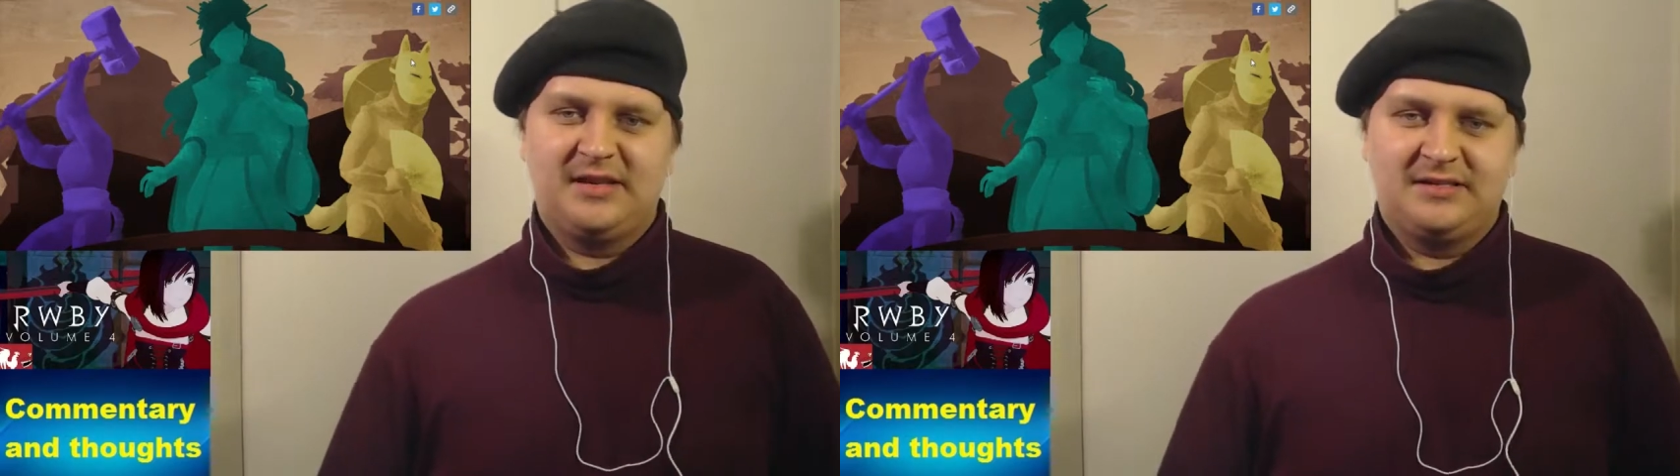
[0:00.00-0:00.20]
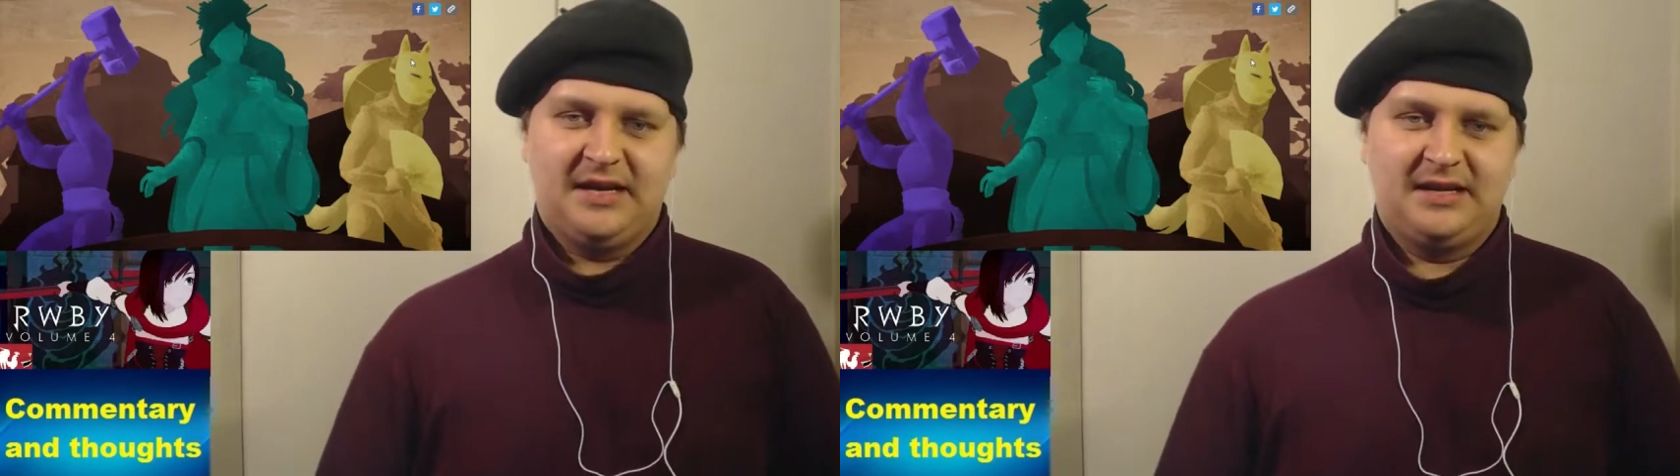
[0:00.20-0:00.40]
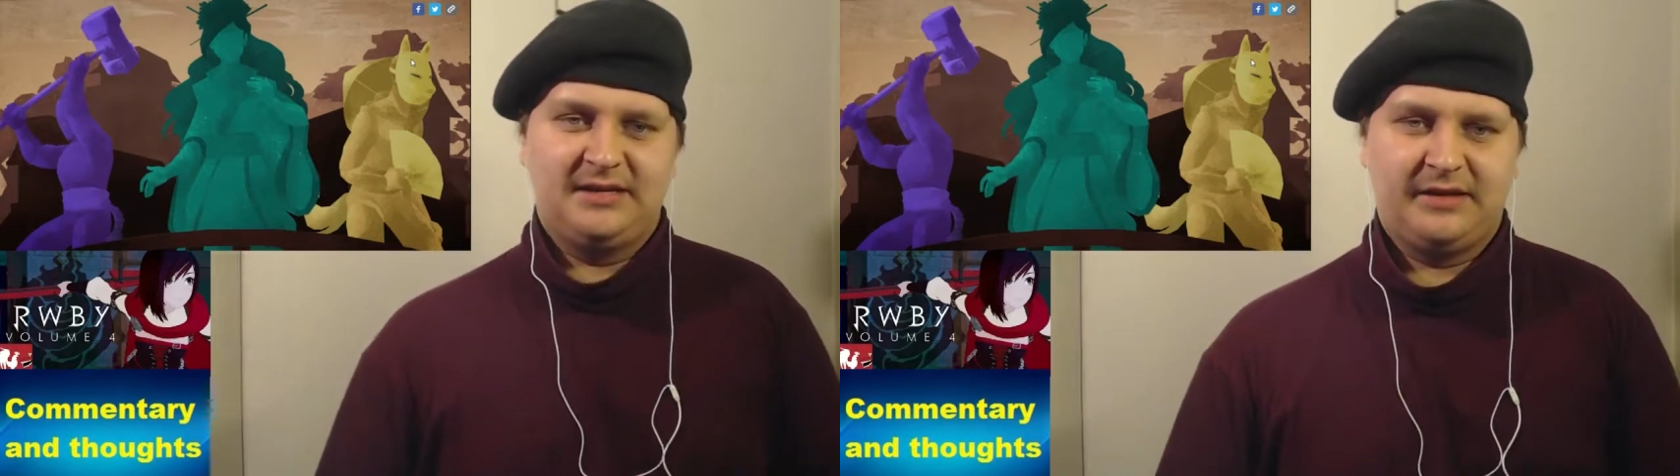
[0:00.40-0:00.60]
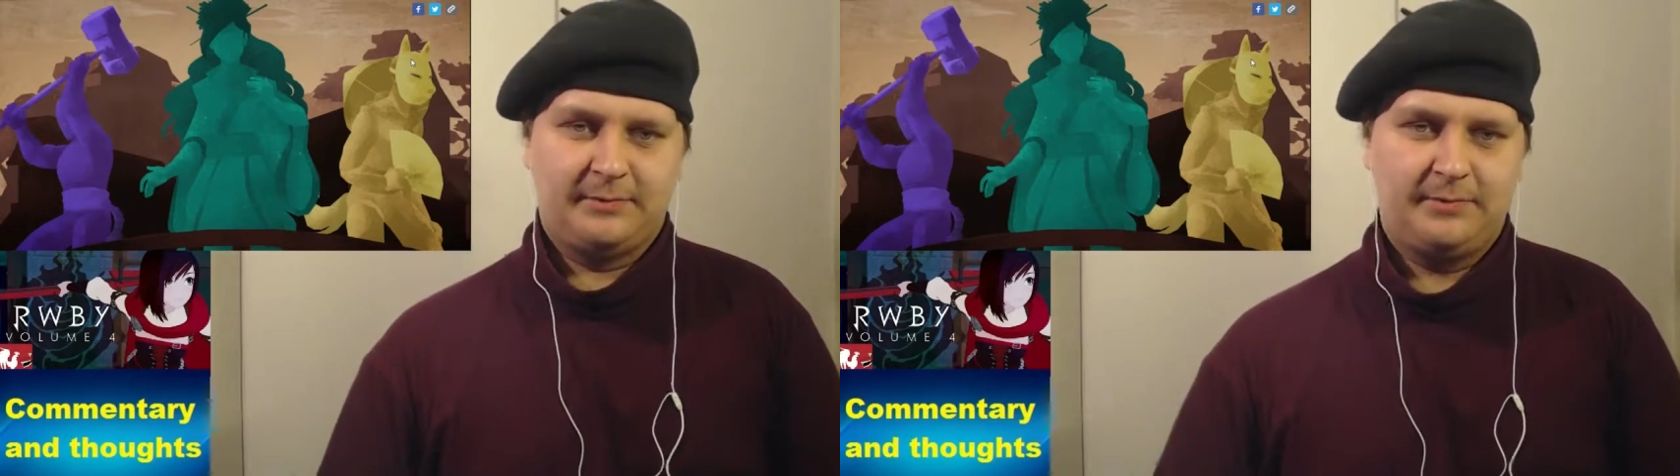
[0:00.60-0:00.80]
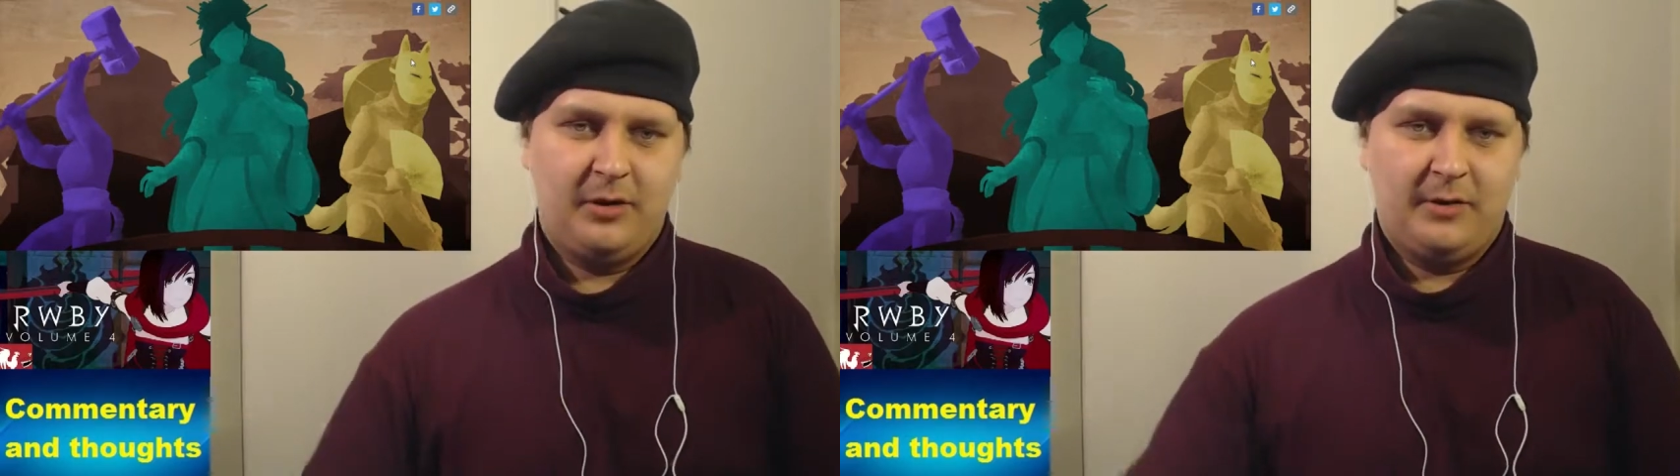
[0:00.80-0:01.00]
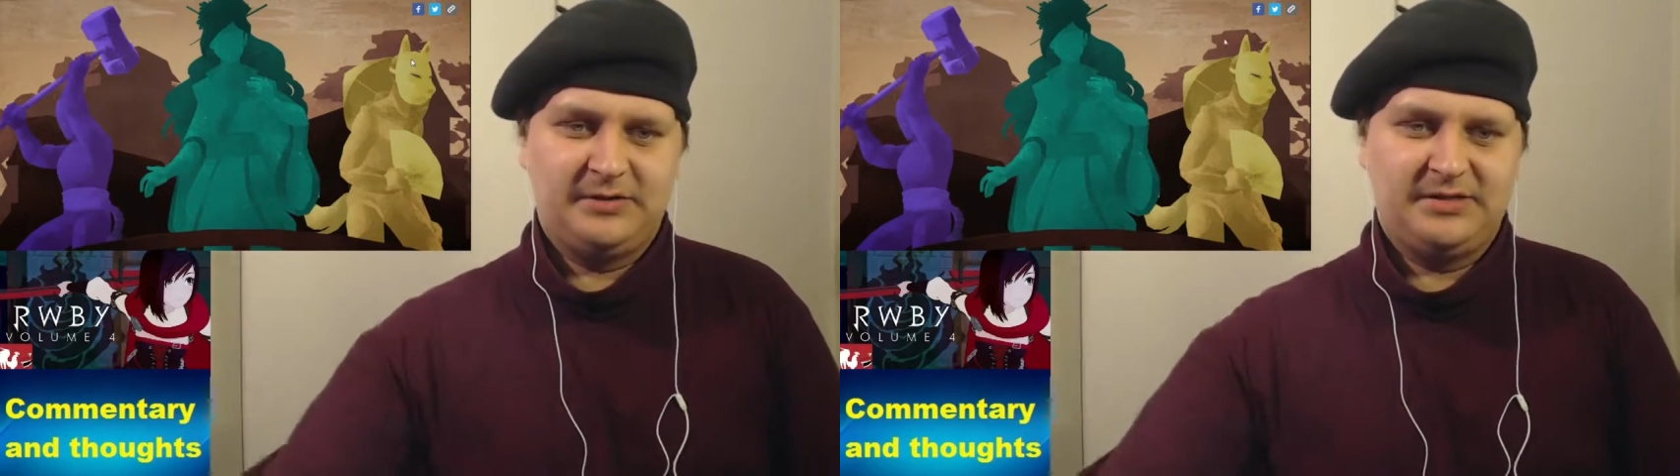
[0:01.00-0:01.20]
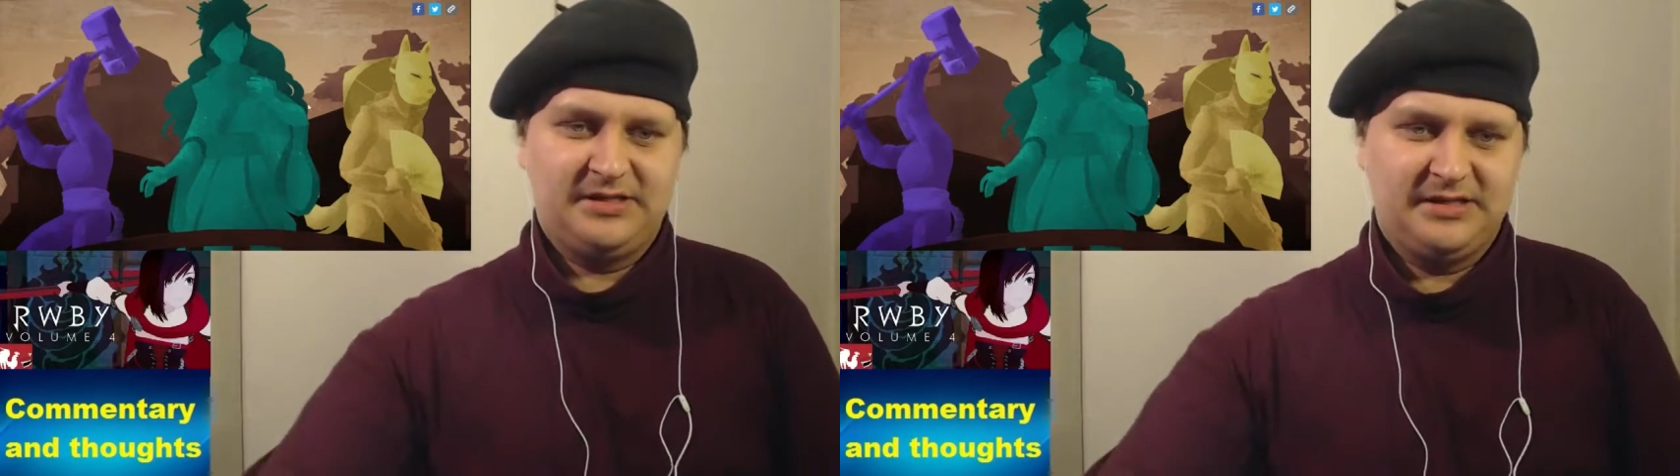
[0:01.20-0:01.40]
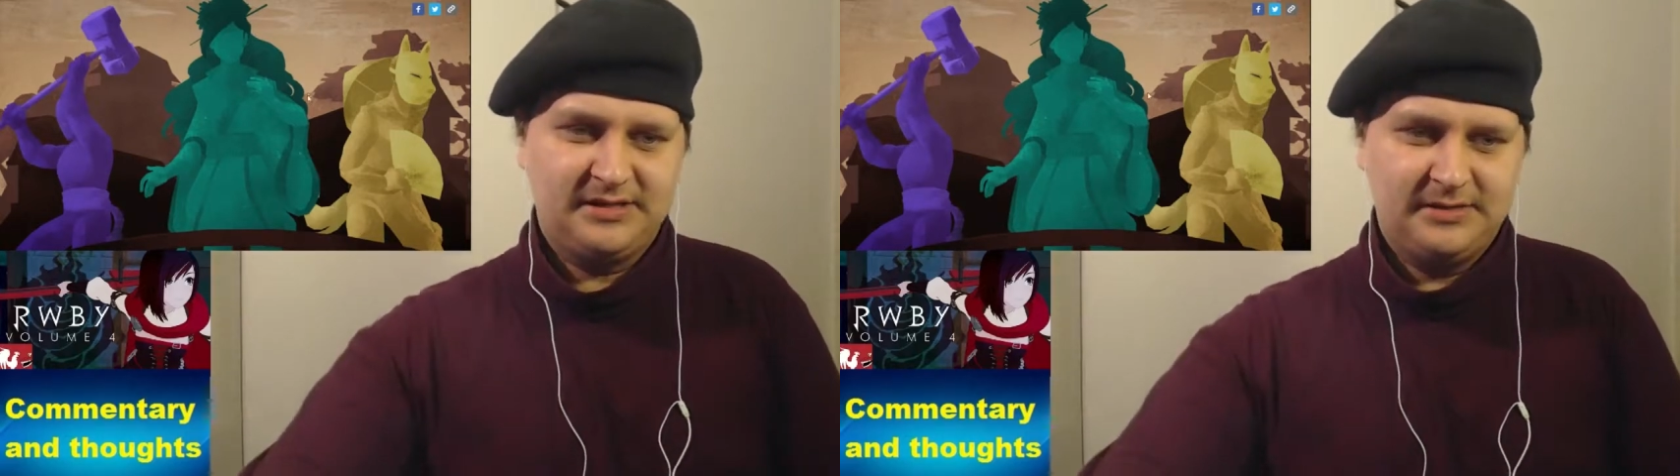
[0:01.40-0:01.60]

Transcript: exactly their purpose is.